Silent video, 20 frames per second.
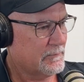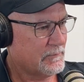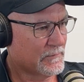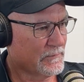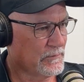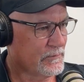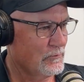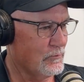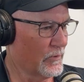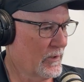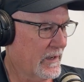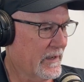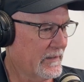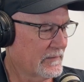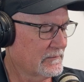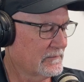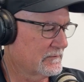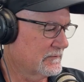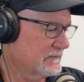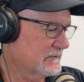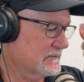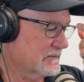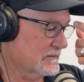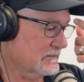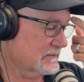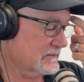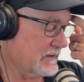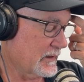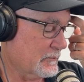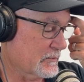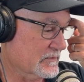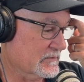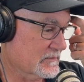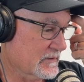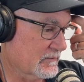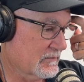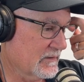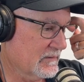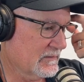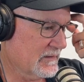and do wide type of
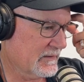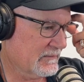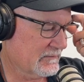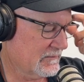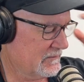stuff, that, like